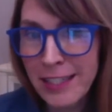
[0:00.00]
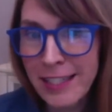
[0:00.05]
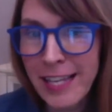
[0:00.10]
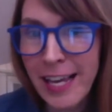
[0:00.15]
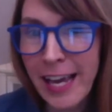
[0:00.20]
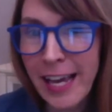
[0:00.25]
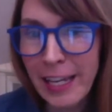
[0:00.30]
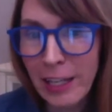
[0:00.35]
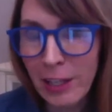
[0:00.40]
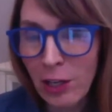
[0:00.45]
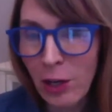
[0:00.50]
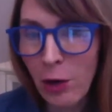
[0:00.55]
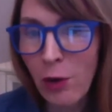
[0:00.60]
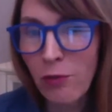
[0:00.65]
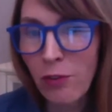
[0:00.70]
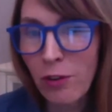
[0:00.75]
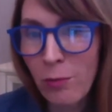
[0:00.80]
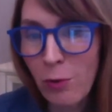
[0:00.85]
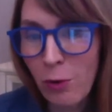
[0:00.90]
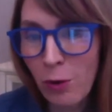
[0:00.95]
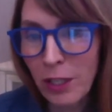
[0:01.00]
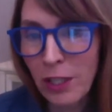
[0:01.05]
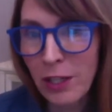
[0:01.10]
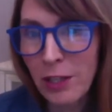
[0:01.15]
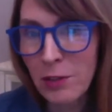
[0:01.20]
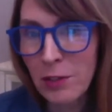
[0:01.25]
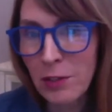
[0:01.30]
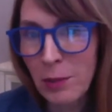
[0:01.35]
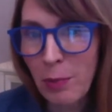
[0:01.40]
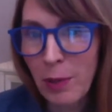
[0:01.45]
That I know every morning
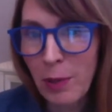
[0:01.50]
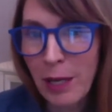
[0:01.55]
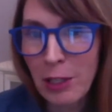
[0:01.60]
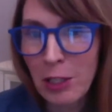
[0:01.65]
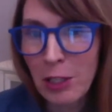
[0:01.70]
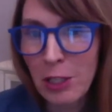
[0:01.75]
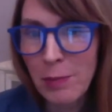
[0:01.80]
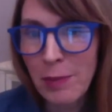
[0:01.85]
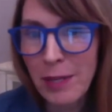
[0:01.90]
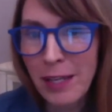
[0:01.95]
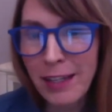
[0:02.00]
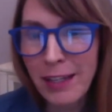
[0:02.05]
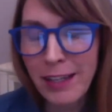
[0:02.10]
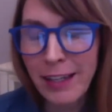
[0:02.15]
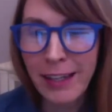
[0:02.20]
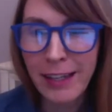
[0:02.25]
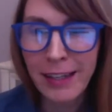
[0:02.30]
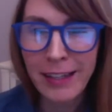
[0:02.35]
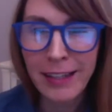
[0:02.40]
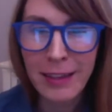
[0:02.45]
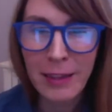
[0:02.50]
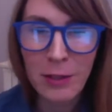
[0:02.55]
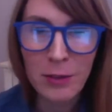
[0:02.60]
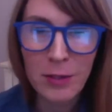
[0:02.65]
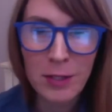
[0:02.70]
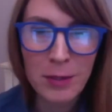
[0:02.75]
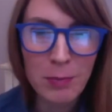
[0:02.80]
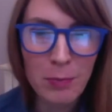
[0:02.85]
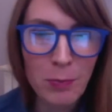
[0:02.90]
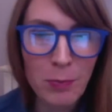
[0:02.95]
there's a pitch meeting and there's